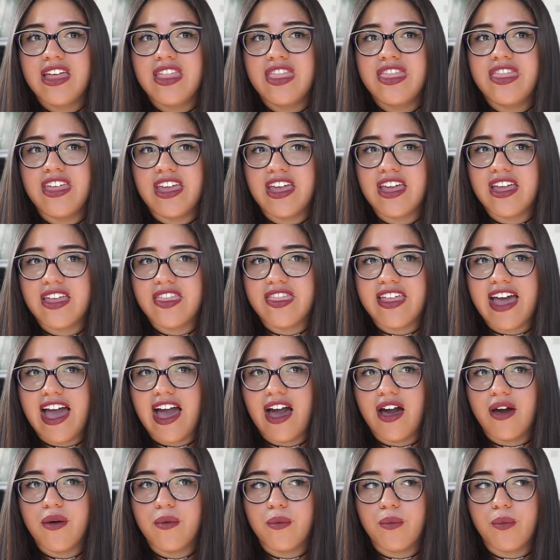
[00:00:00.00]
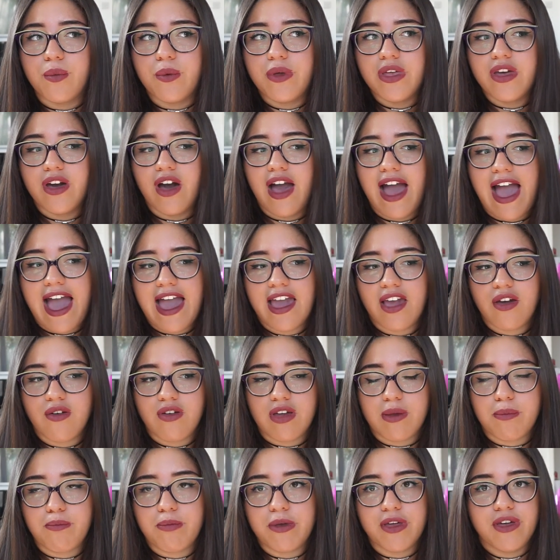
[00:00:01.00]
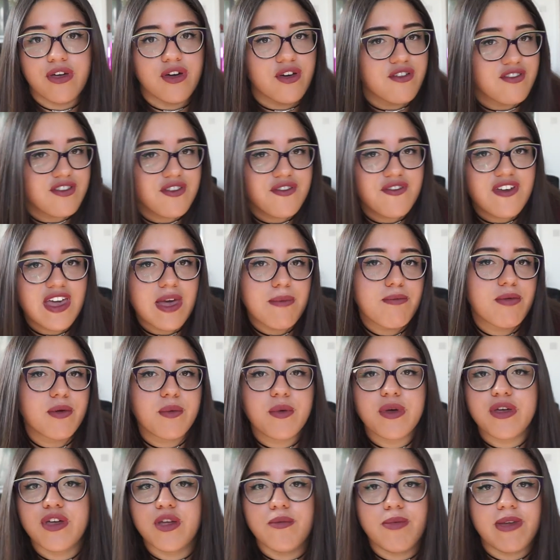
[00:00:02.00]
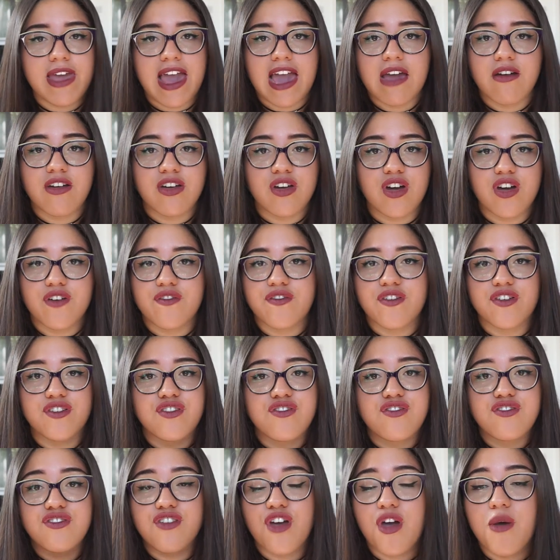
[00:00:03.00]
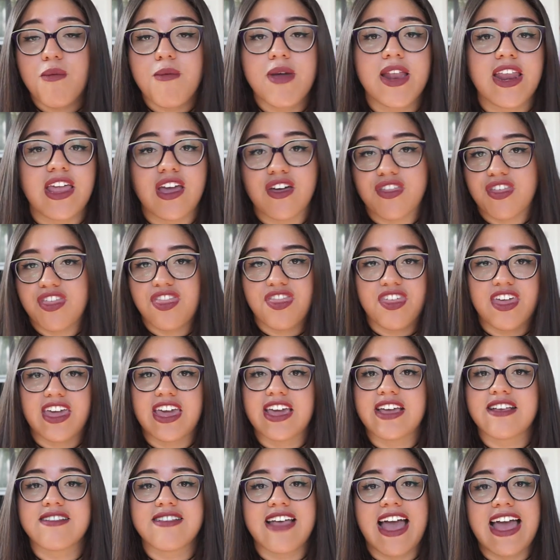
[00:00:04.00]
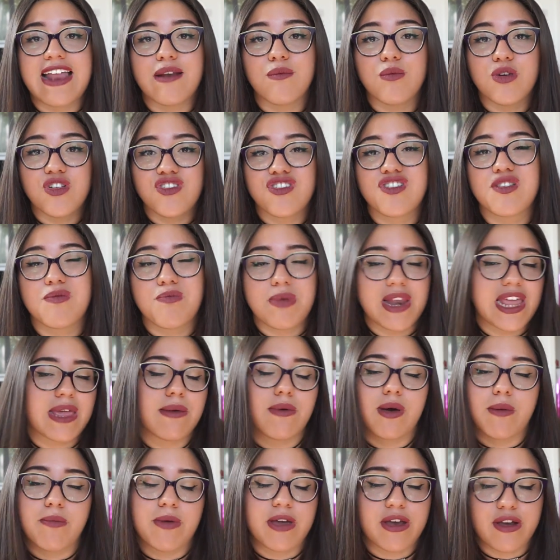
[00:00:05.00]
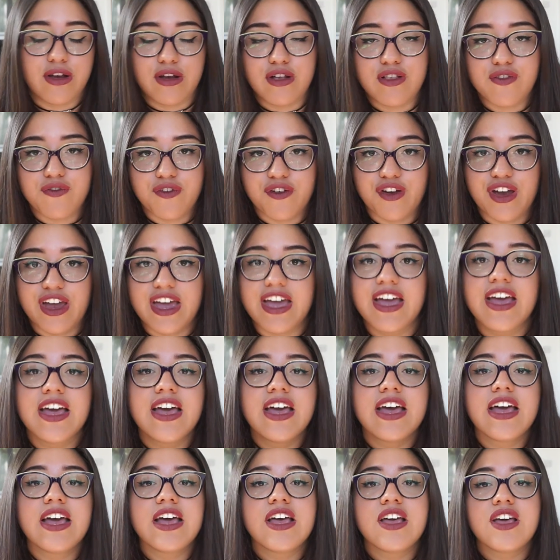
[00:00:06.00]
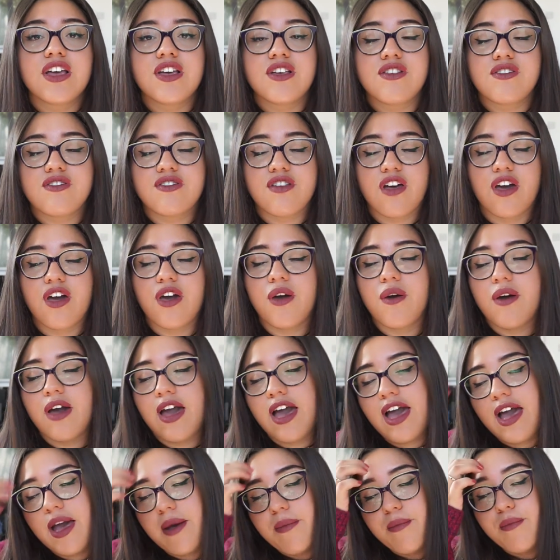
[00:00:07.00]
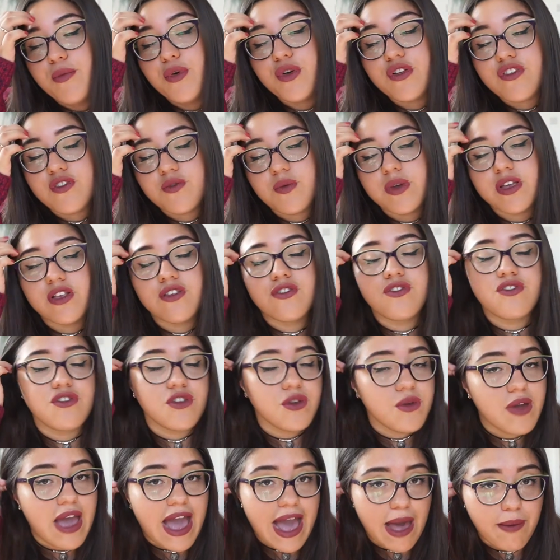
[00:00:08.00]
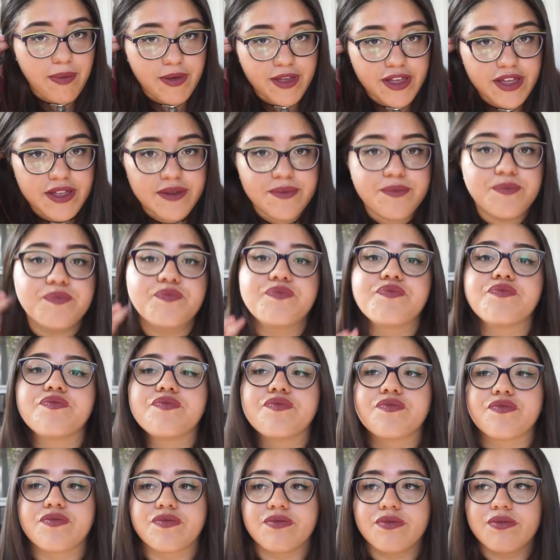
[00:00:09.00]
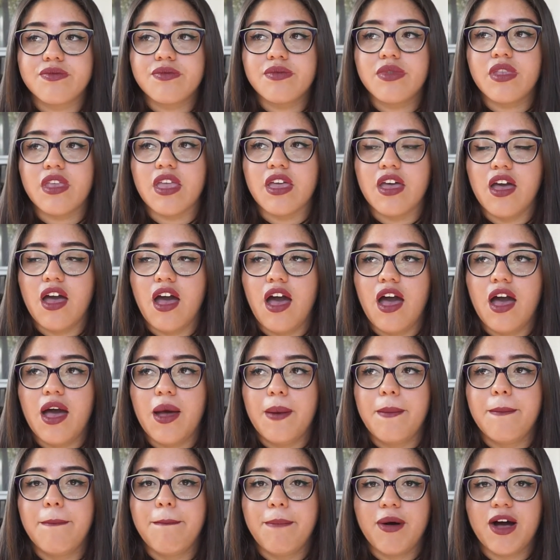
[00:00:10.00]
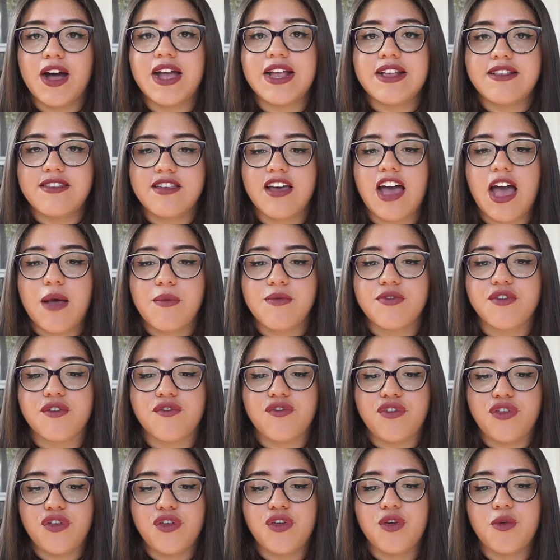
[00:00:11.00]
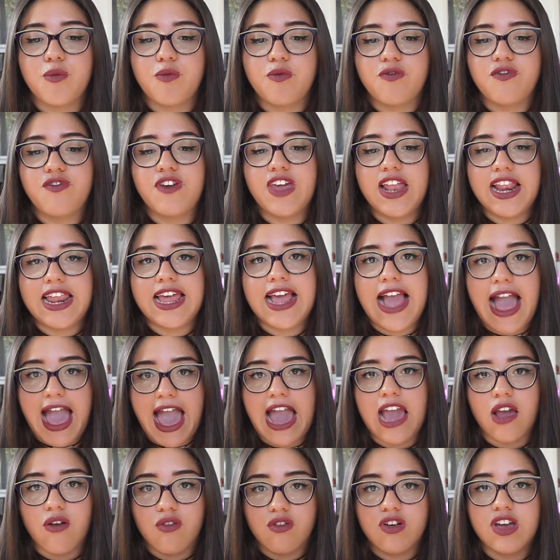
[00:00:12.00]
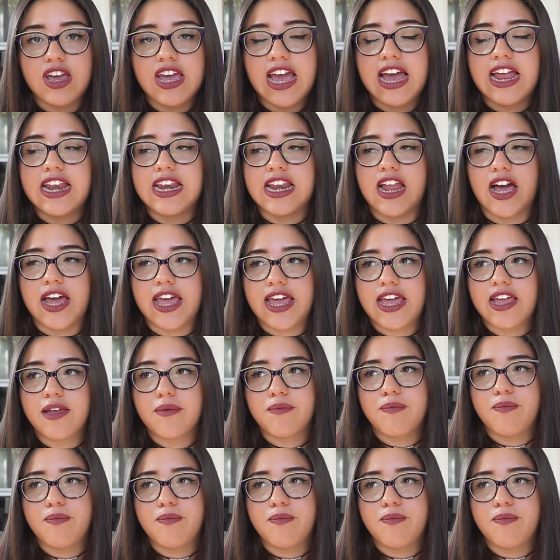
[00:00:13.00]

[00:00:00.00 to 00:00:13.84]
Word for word: think that we are angry because of it, but we could be angry over so many other things and we just blame our periods for it. So uh, mood swings do happen, um, but in terms of you feeling angry and like